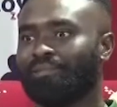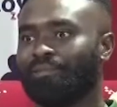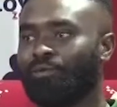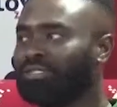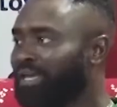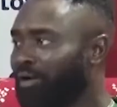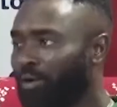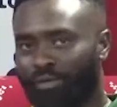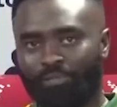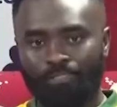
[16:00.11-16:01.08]
what say,
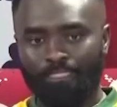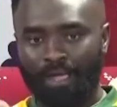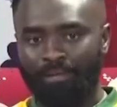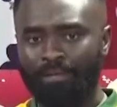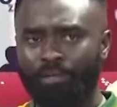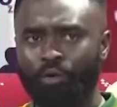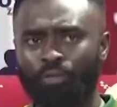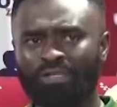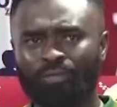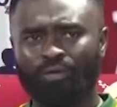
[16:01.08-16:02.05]
oh. Remember when
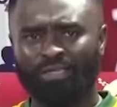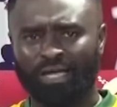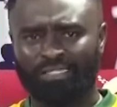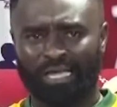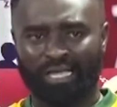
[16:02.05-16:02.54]
we were broken out?